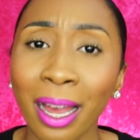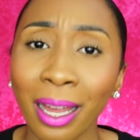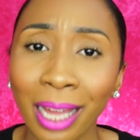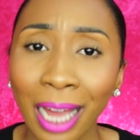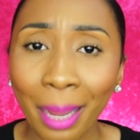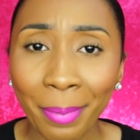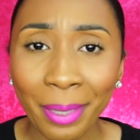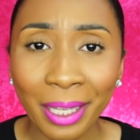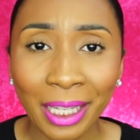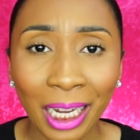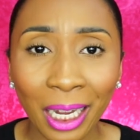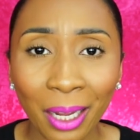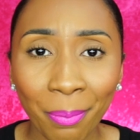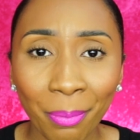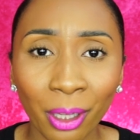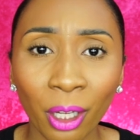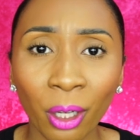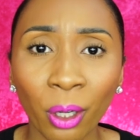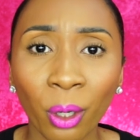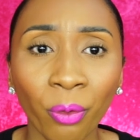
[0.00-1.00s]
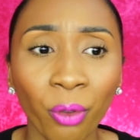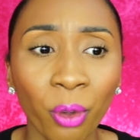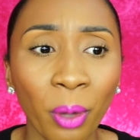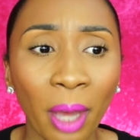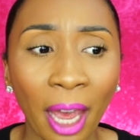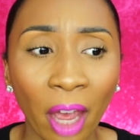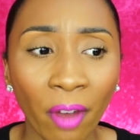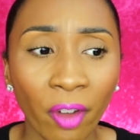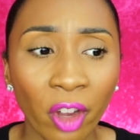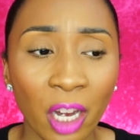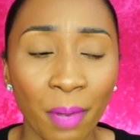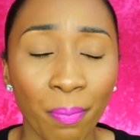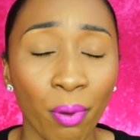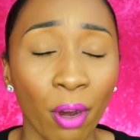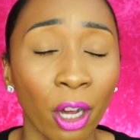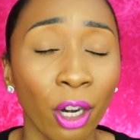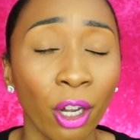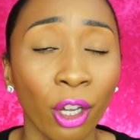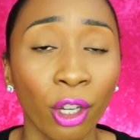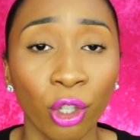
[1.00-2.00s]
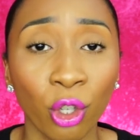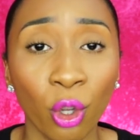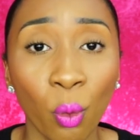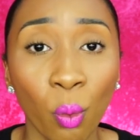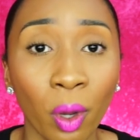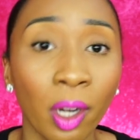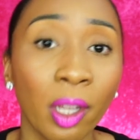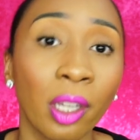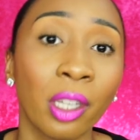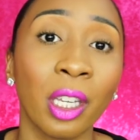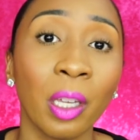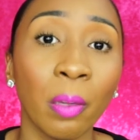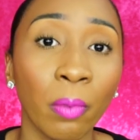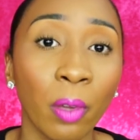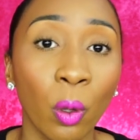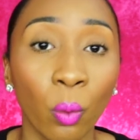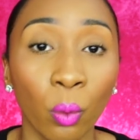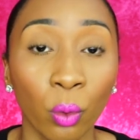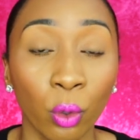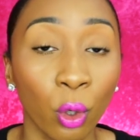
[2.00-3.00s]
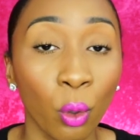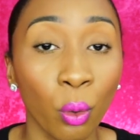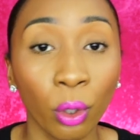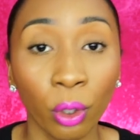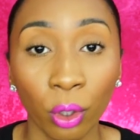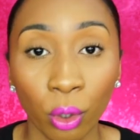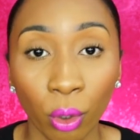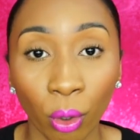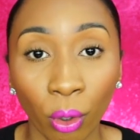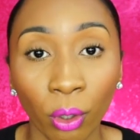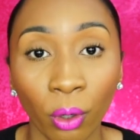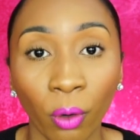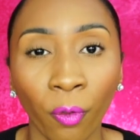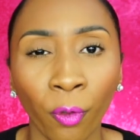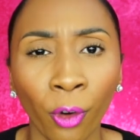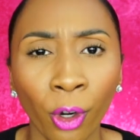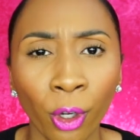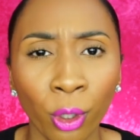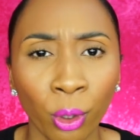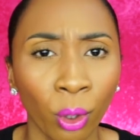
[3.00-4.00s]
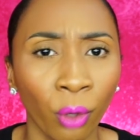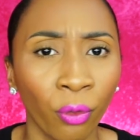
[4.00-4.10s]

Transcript: Comment down below if you have any products you want to see me do a tutorial first,